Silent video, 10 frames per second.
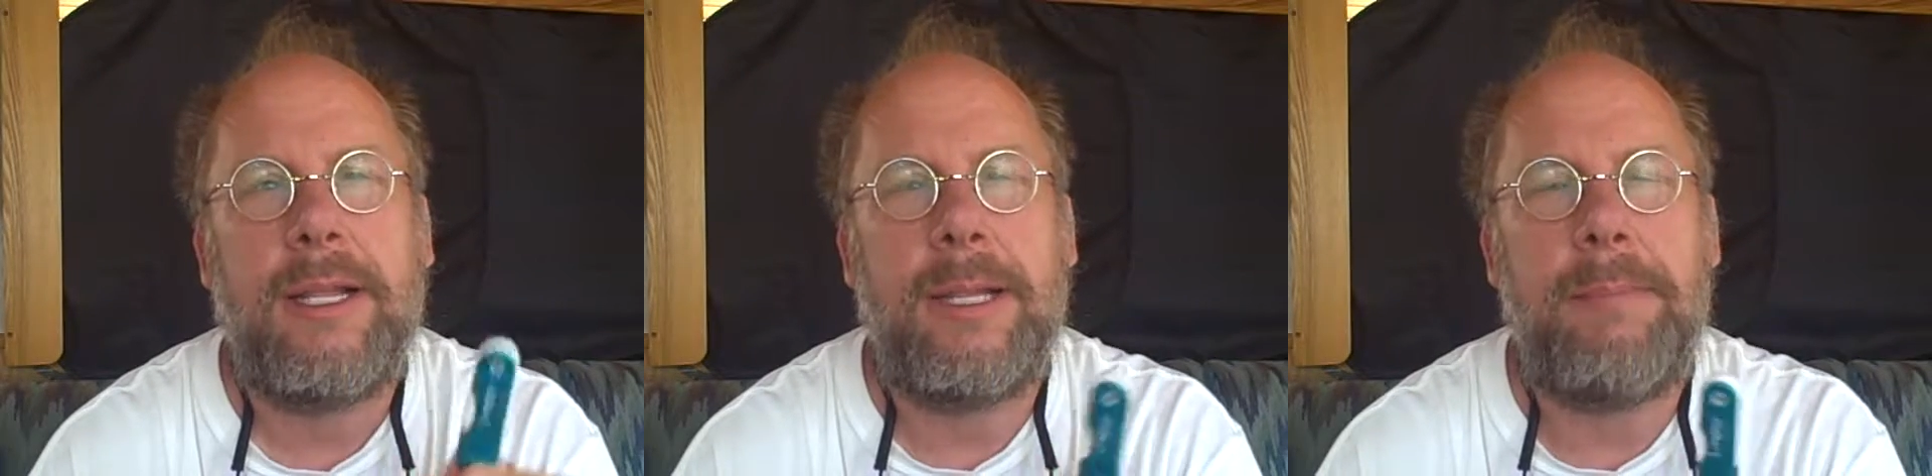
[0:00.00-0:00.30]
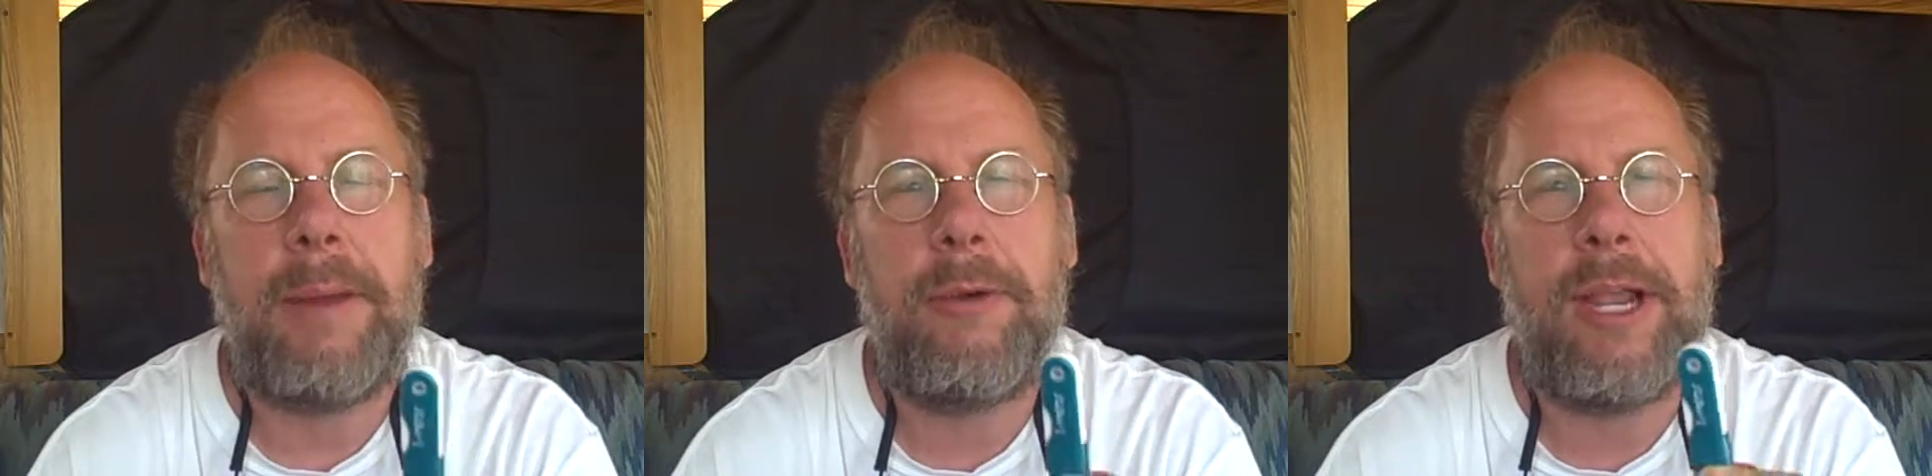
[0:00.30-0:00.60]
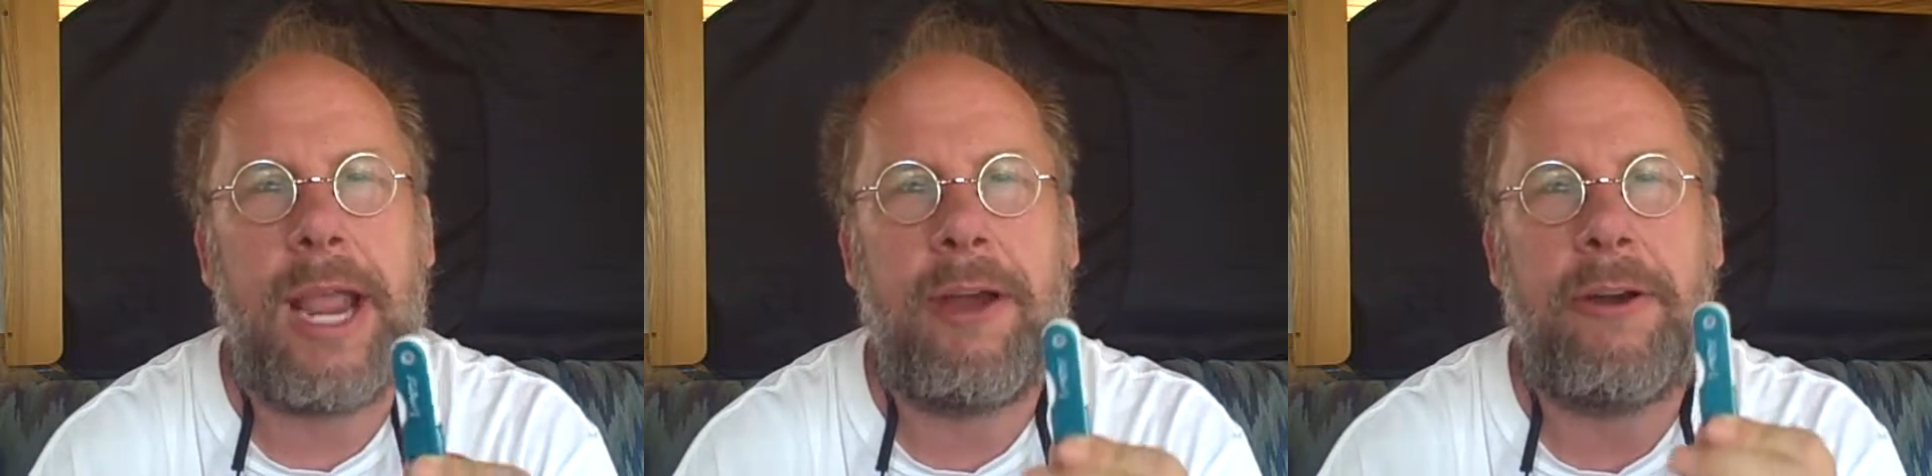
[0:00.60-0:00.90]
the
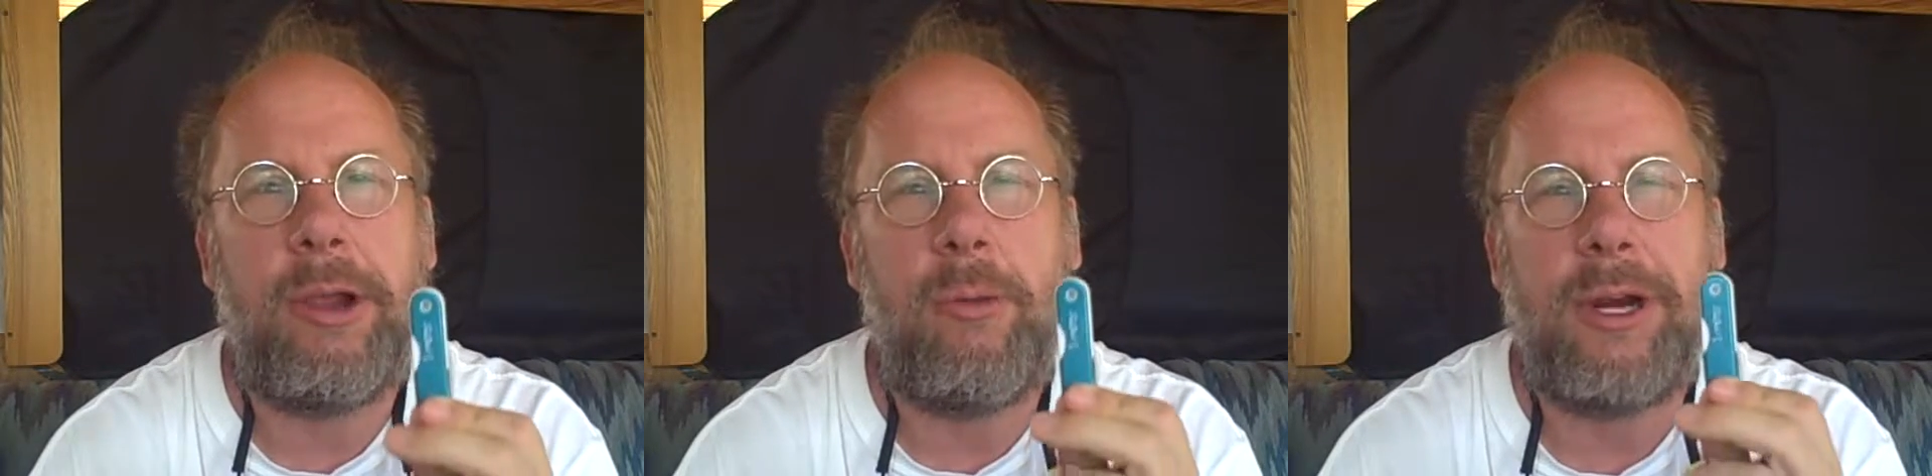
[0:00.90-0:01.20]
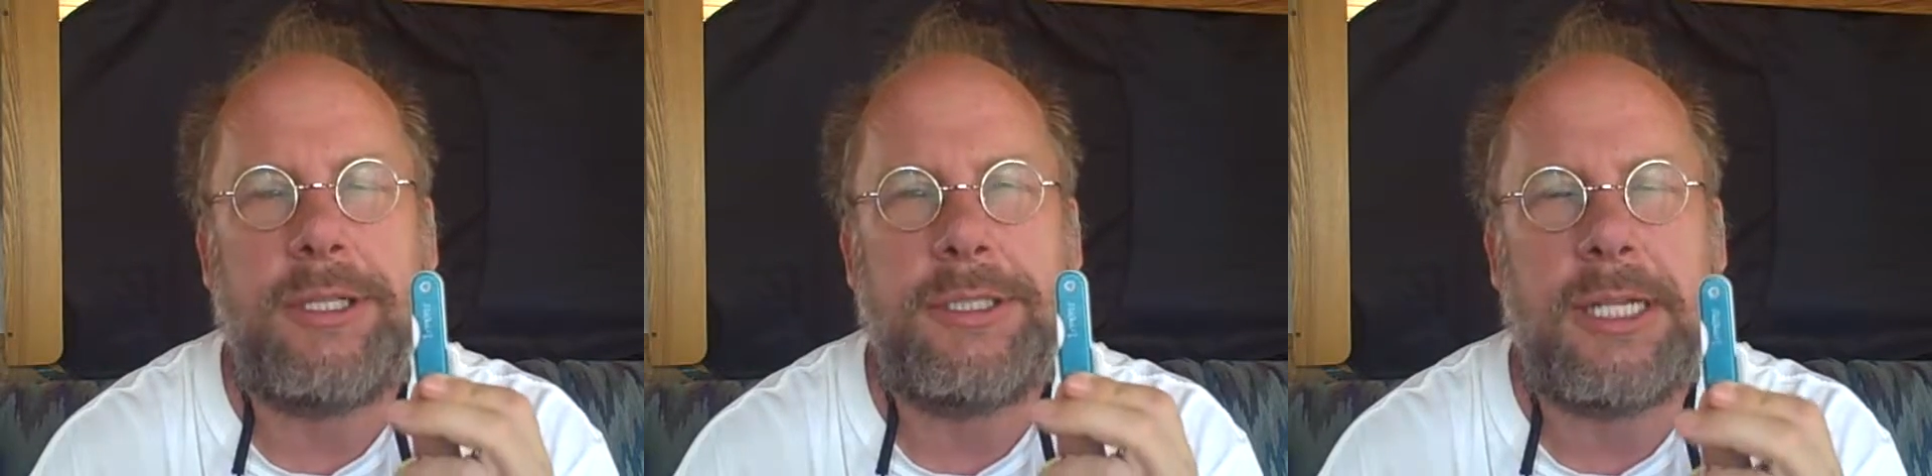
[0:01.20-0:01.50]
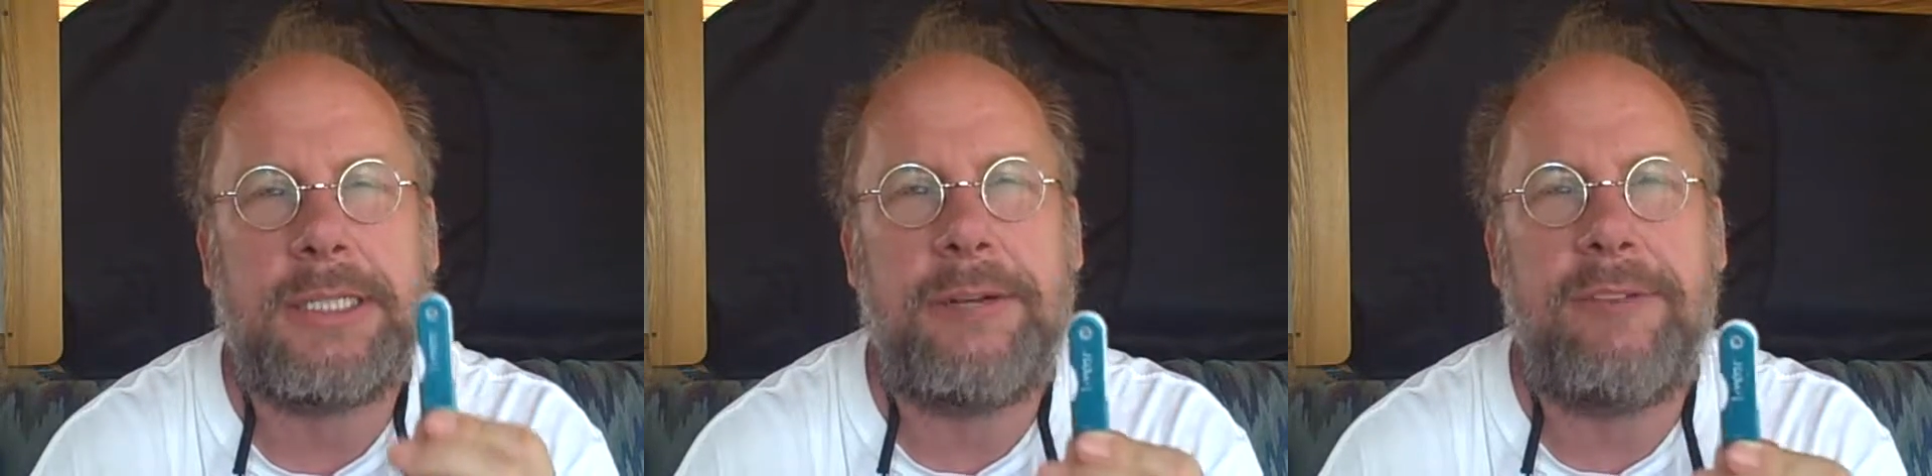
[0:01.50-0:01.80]
memory area where your
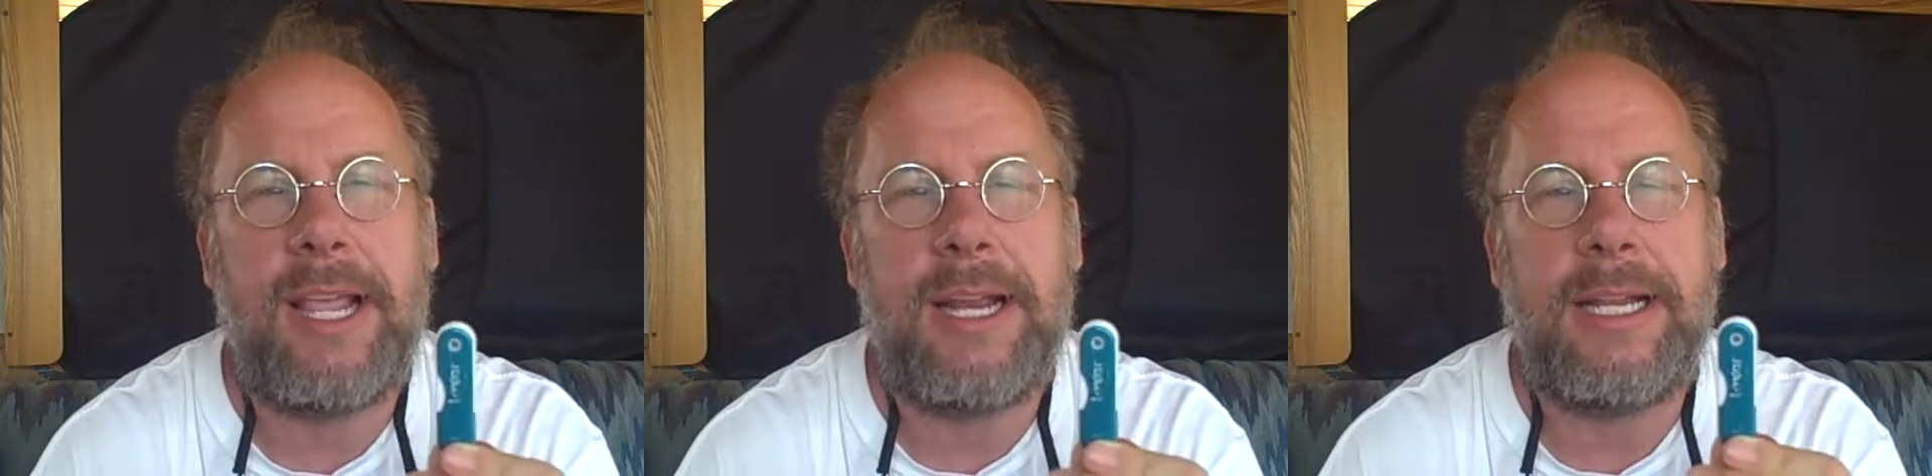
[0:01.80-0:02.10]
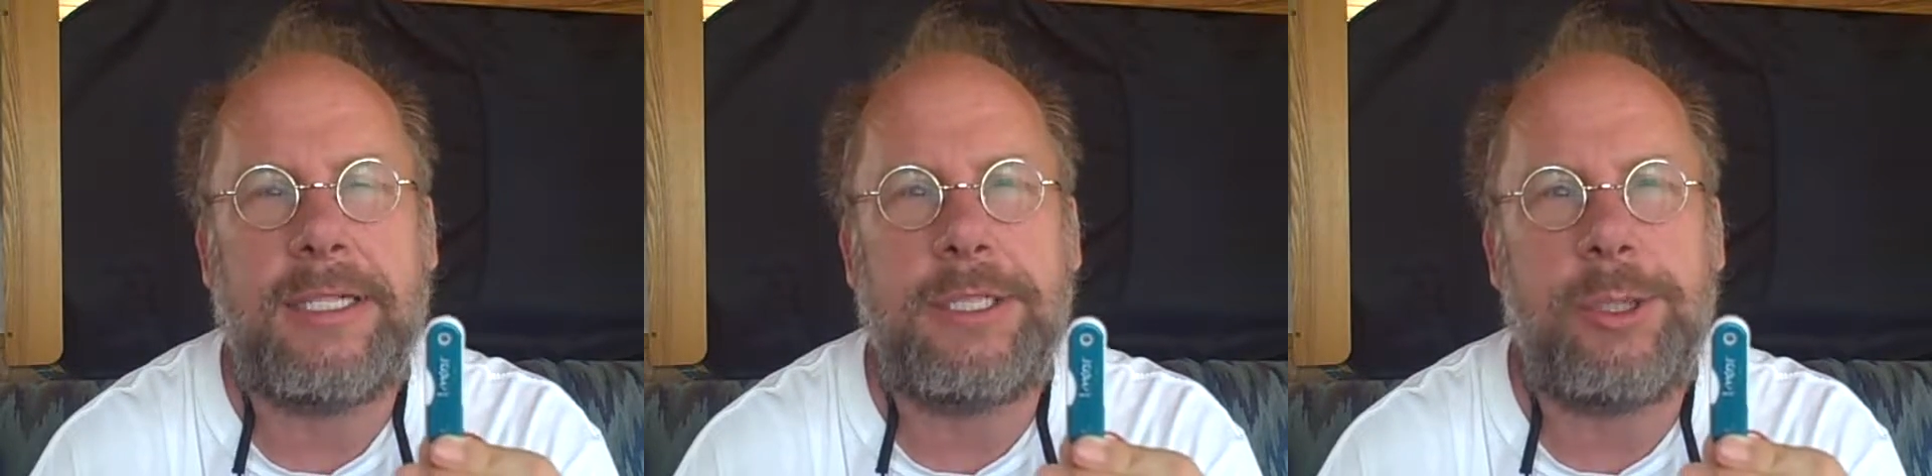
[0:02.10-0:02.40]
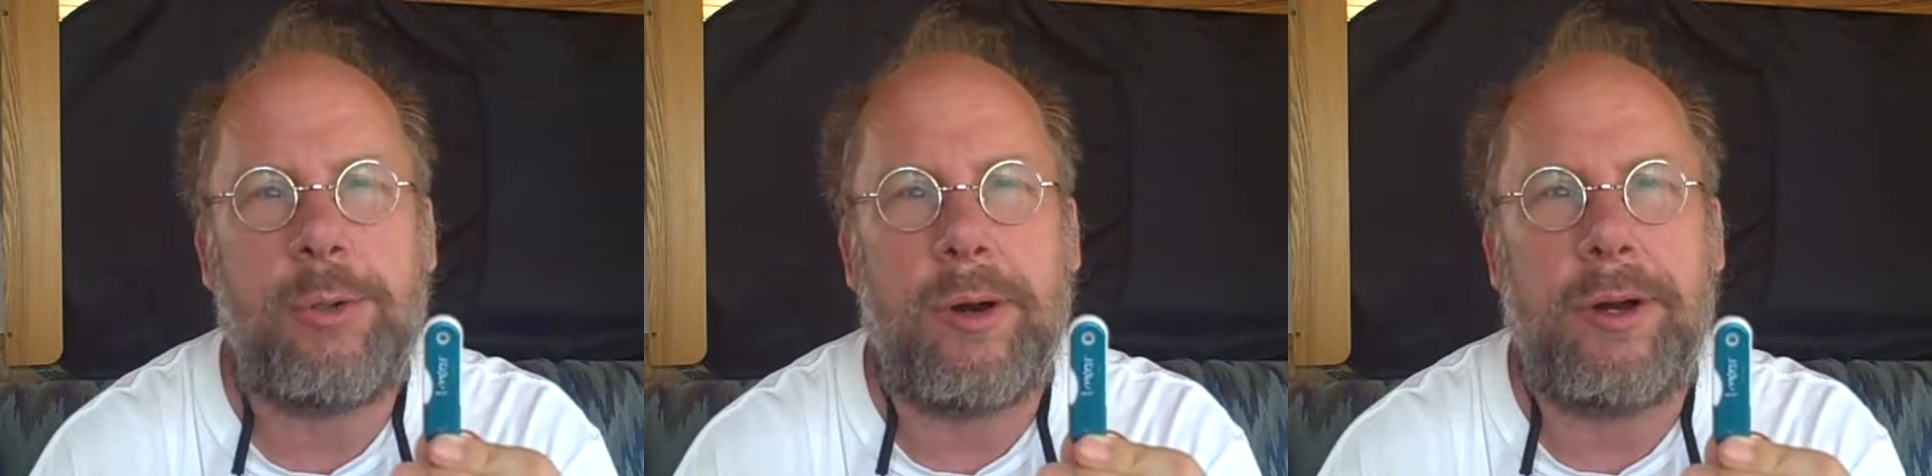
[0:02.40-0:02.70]
sensitive data is
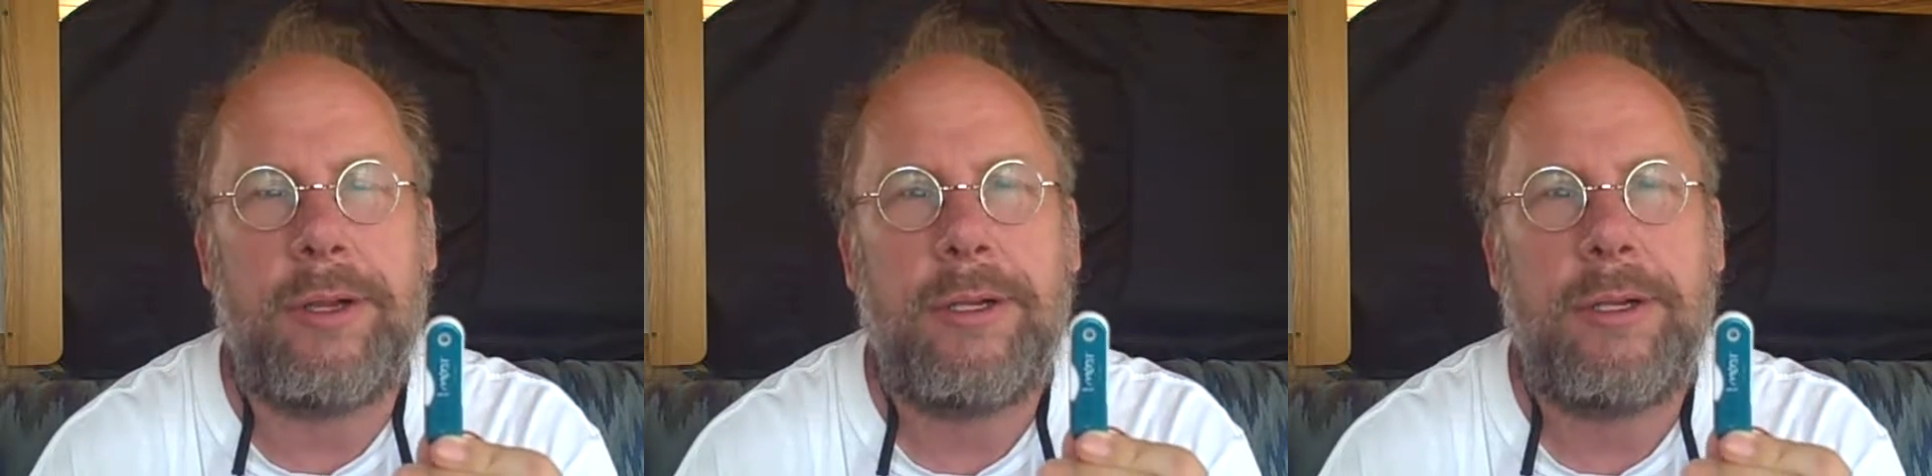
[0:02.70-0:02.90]
stored.